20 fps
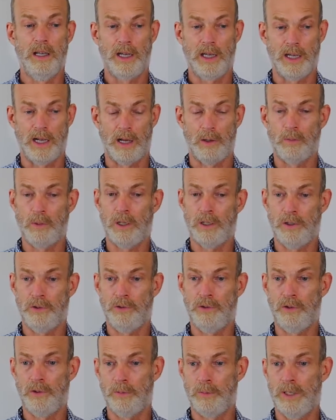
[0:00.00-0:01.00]
and I wanted
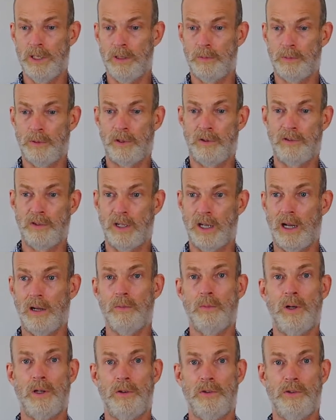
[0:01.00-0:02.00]
you to be the person I
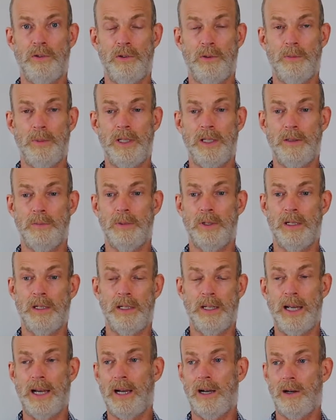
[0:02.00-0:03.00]
wanted you to be, but
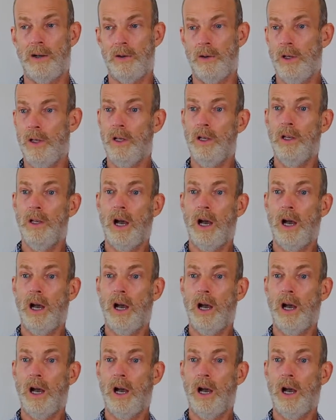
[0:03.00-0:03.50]
now